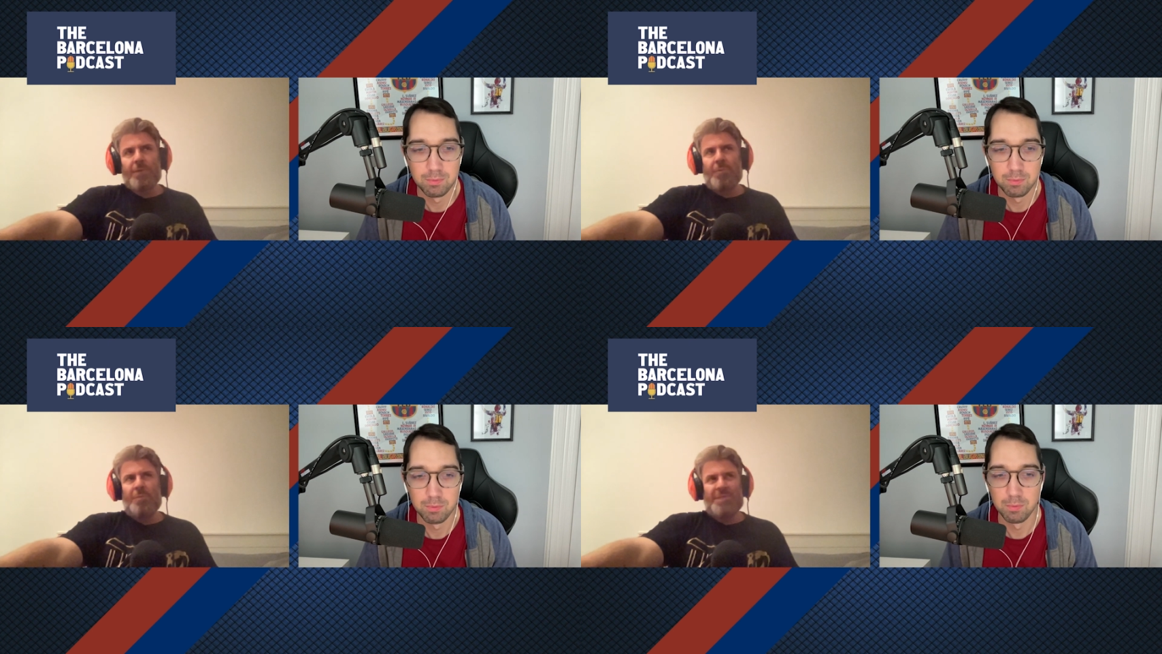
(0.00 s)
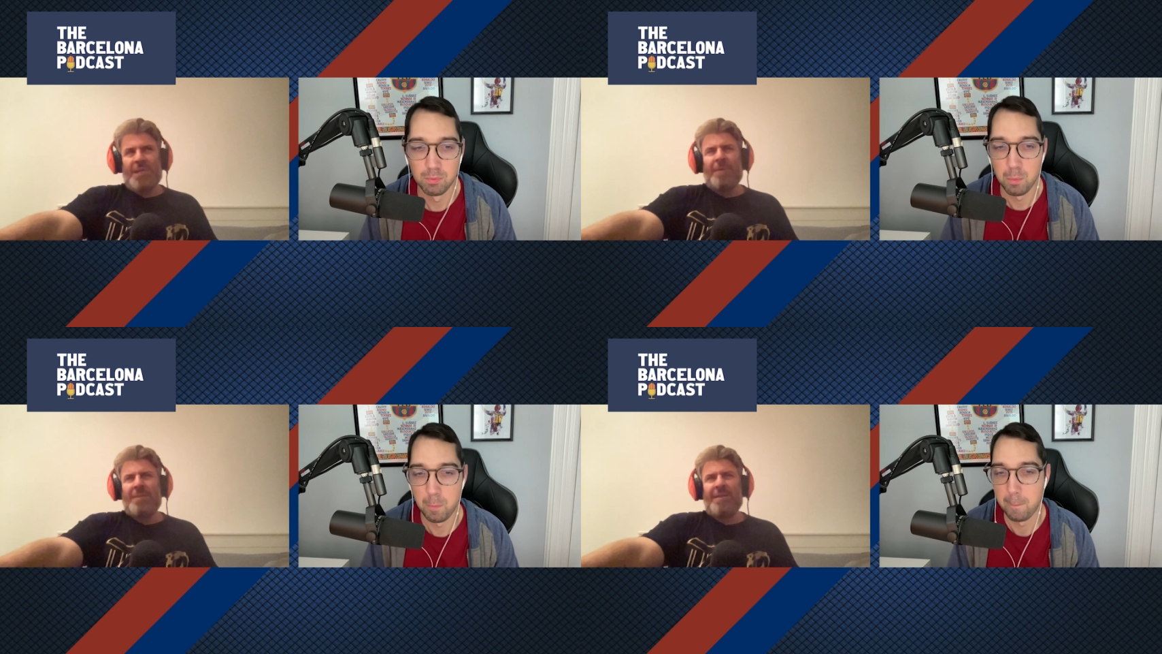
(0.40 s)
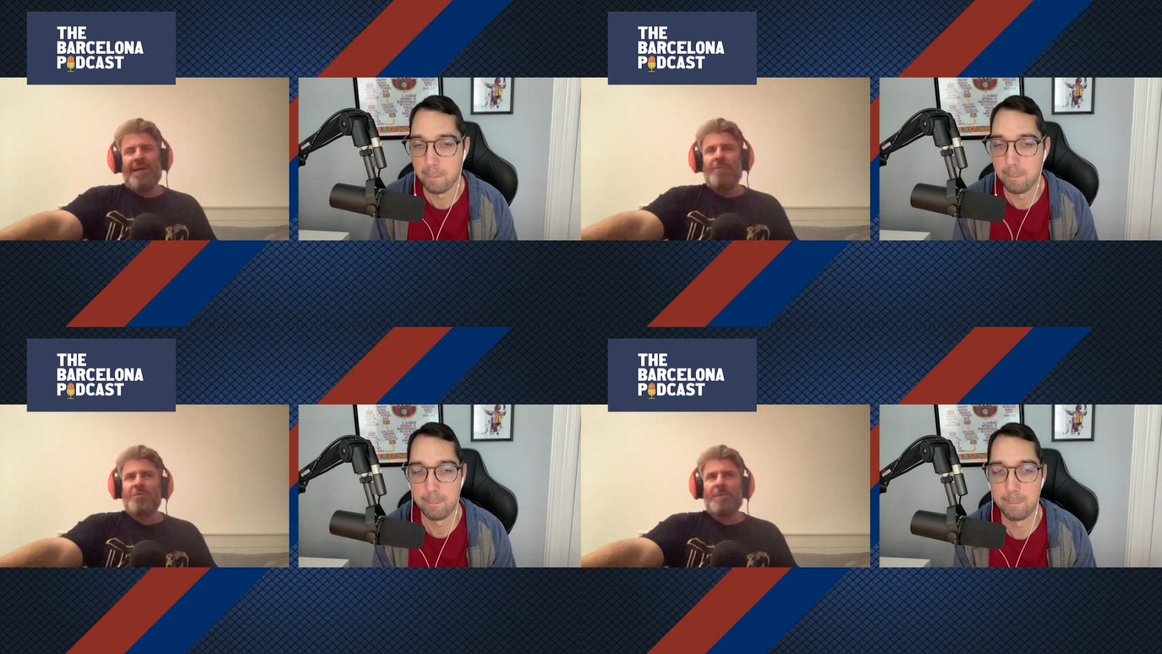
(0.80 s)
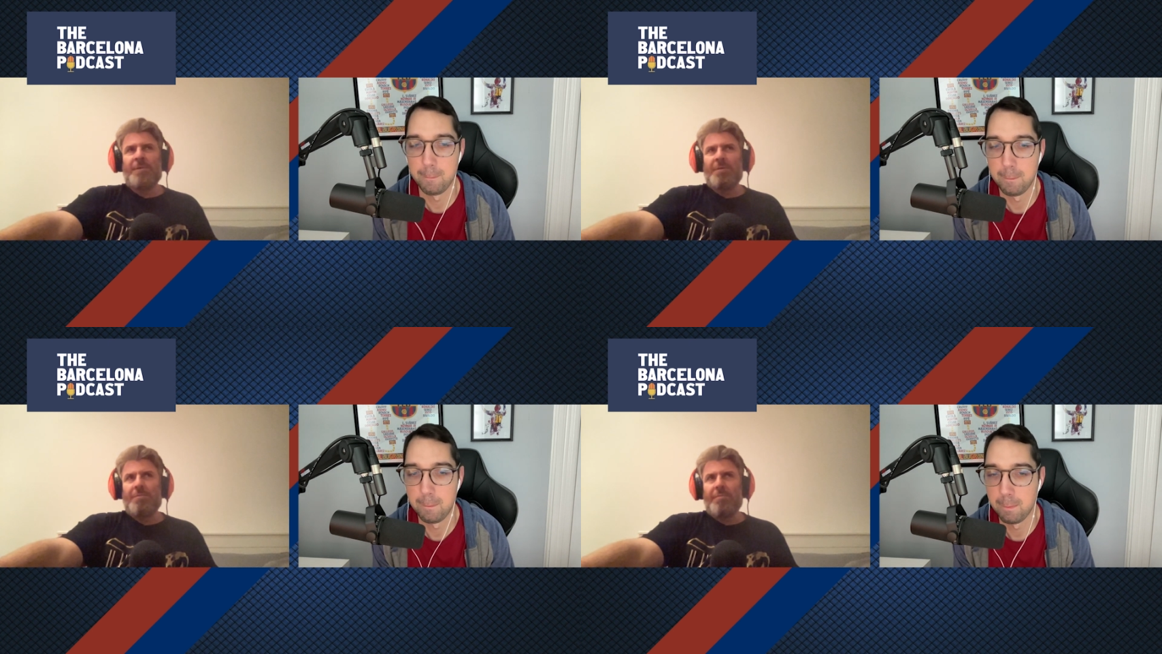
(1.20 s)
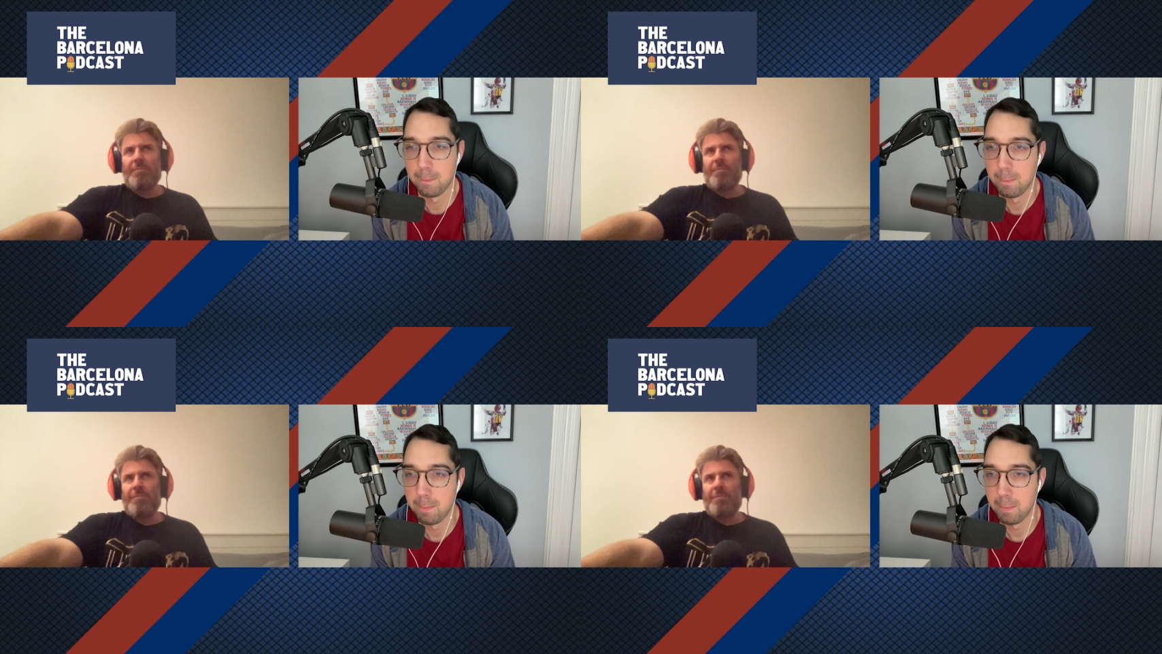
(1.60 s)
Speaker 1: What was that? I mean, I think now it's maybe
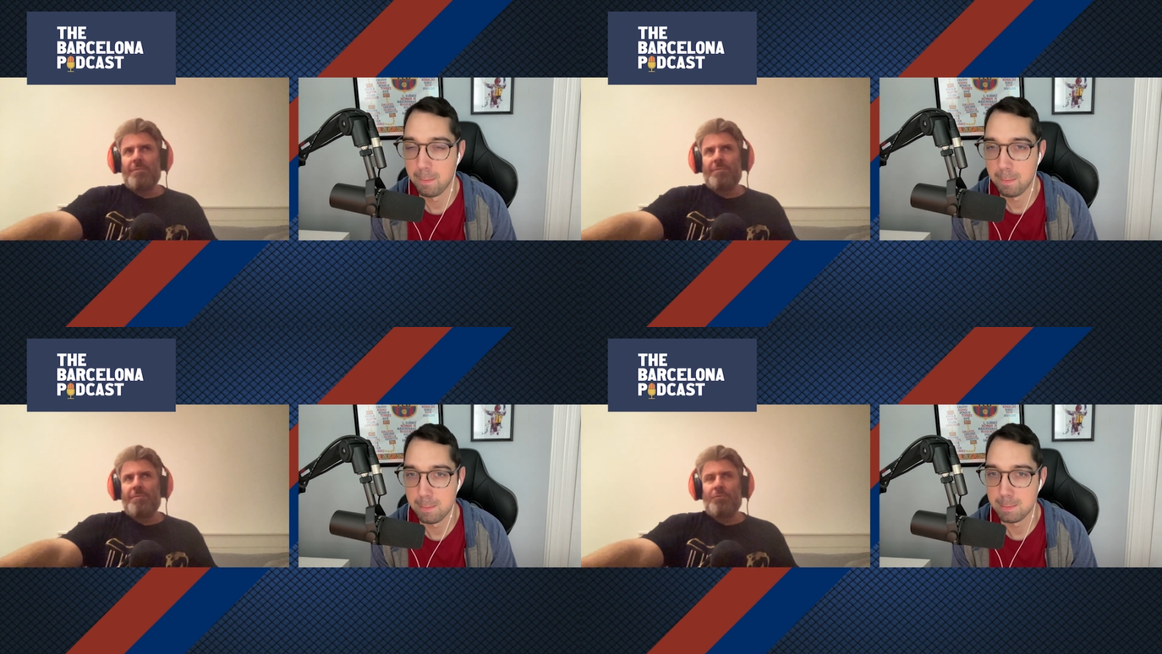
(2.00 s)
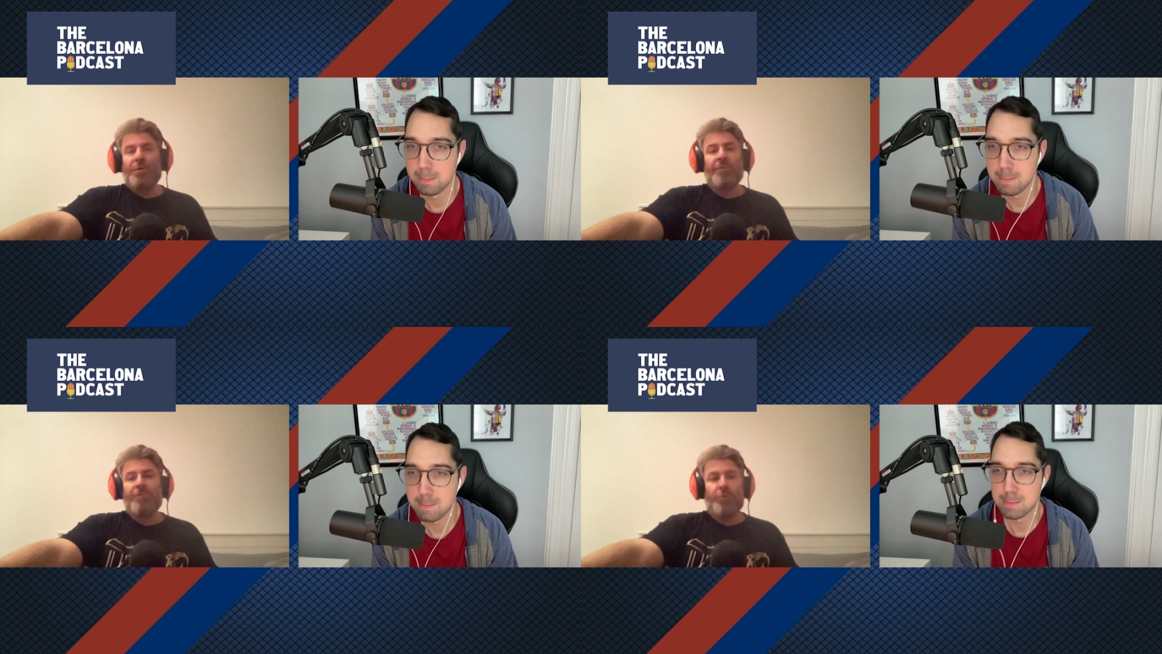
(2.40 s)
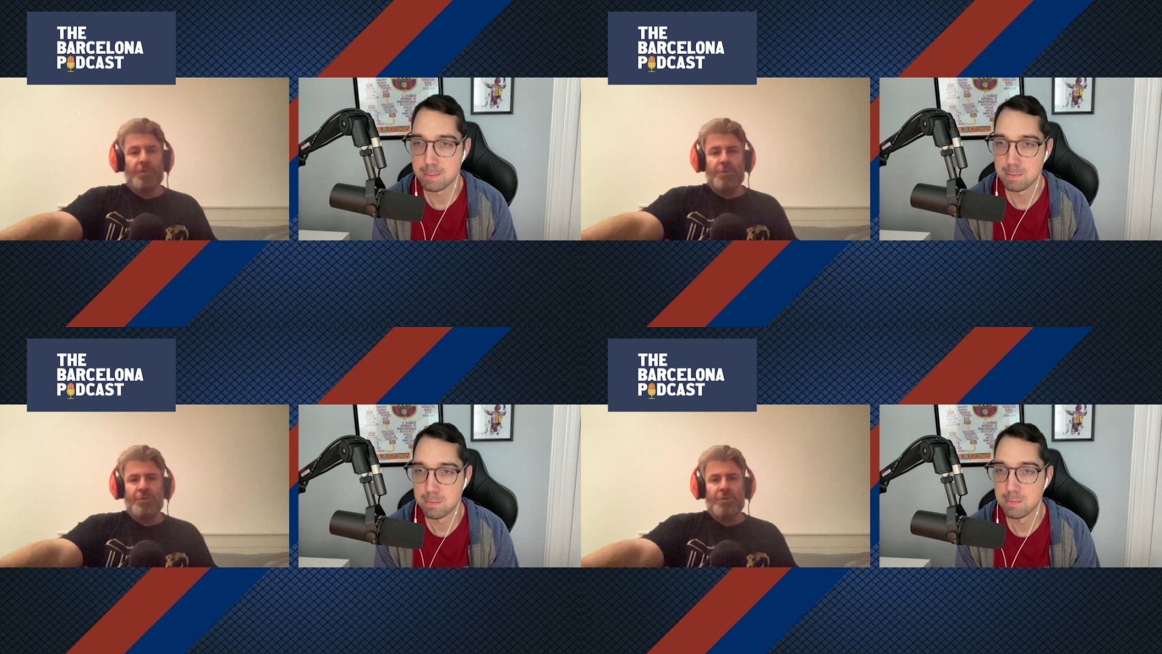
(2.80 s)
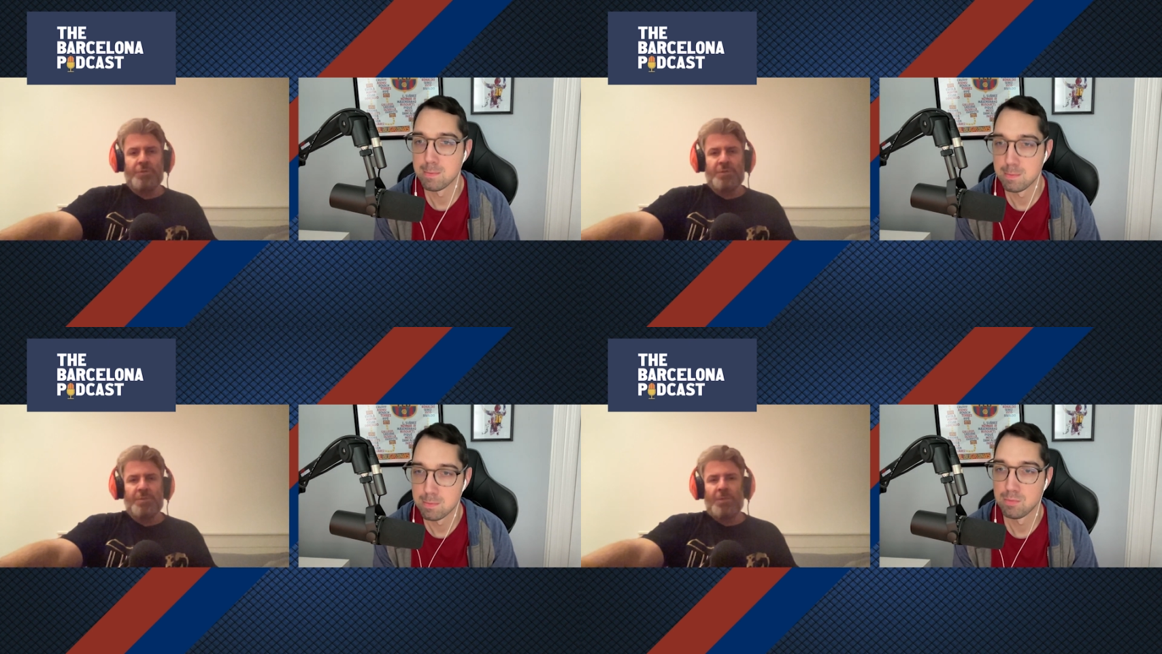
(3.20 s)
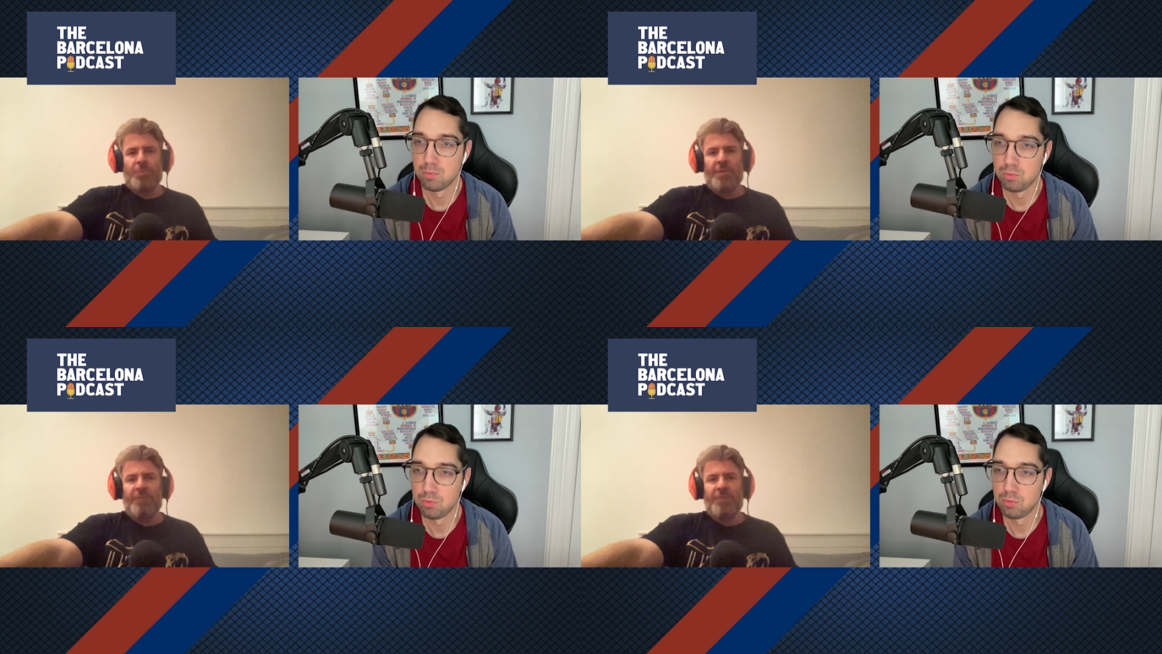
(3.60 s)
three or four years ago or something
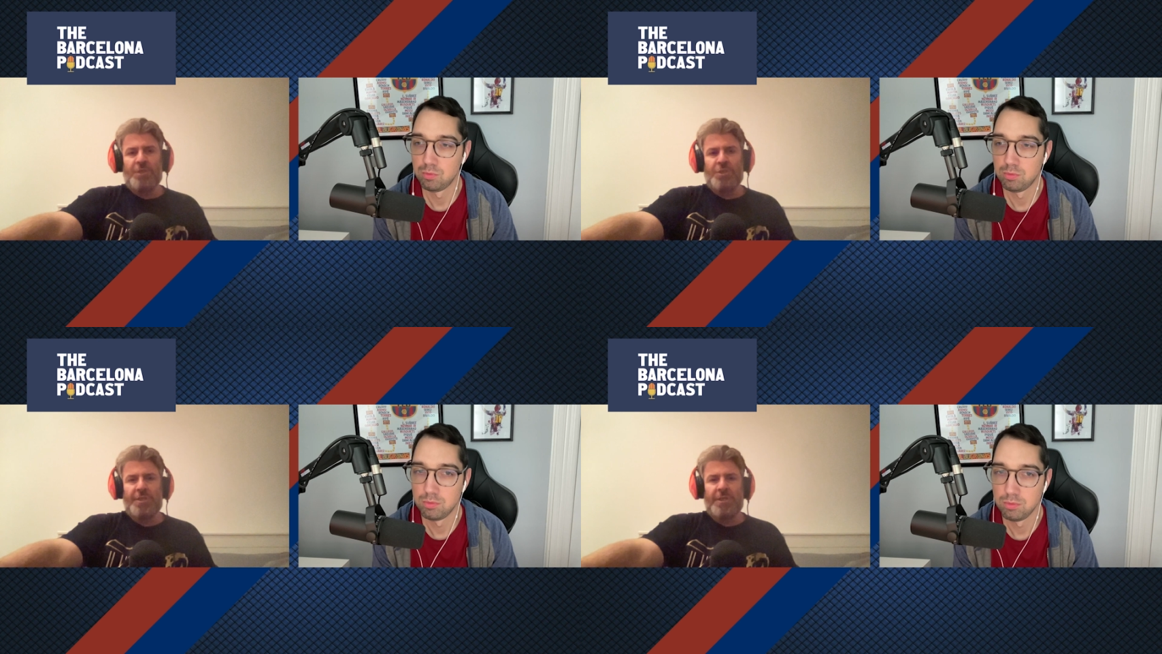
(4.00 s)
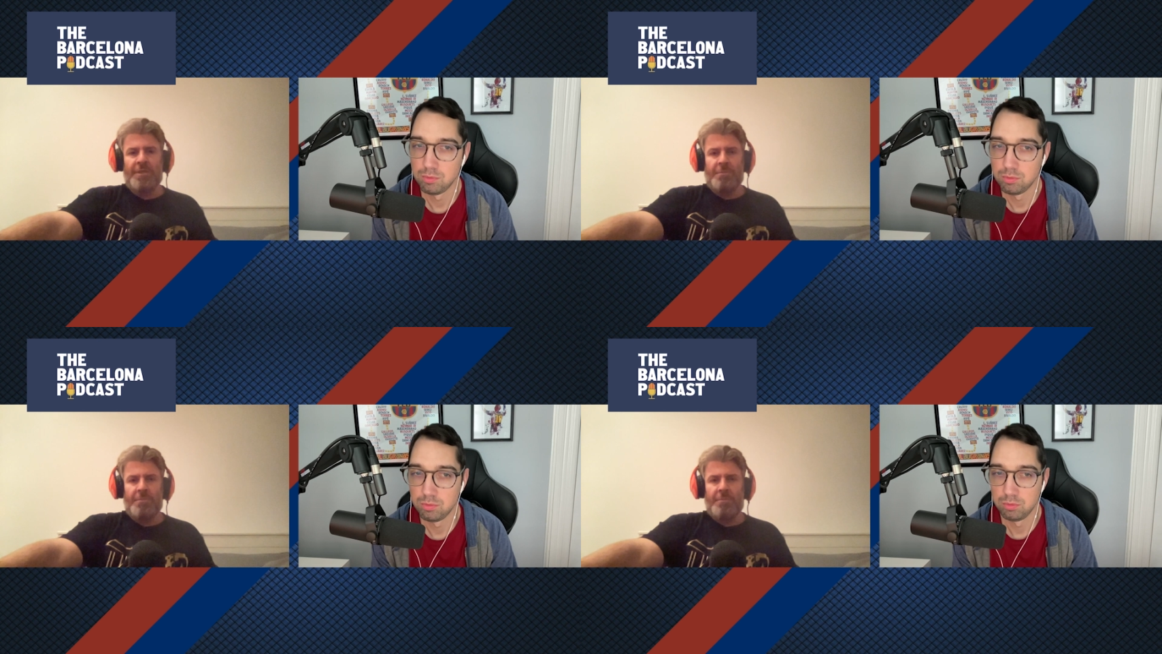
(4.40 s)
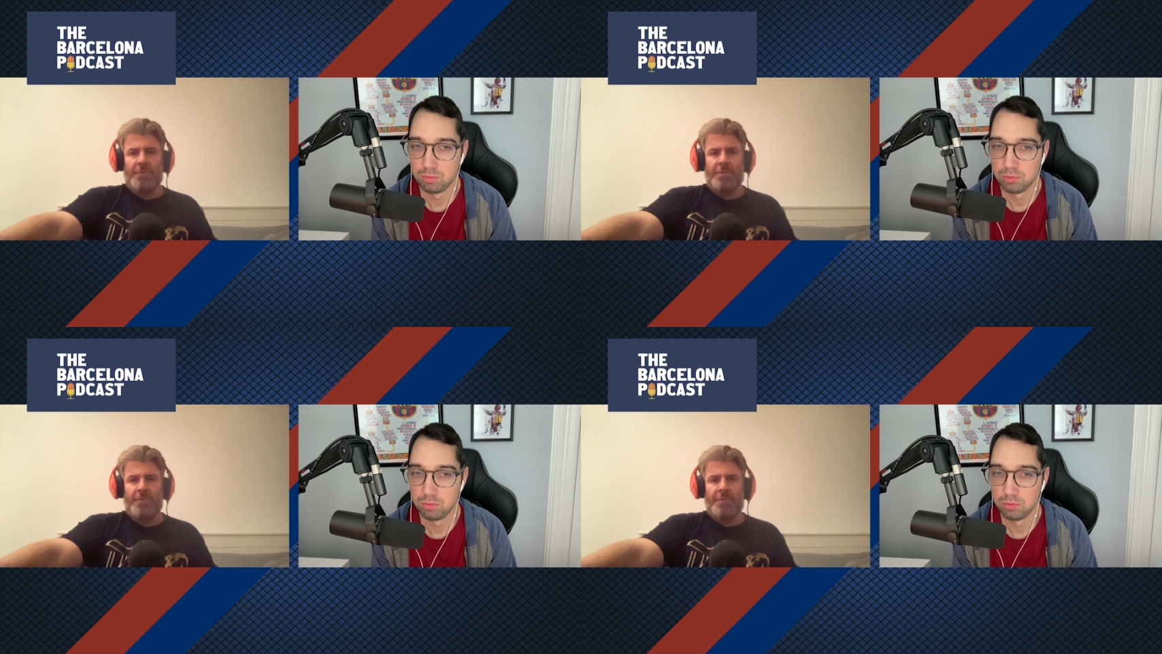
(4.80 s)
when they finished in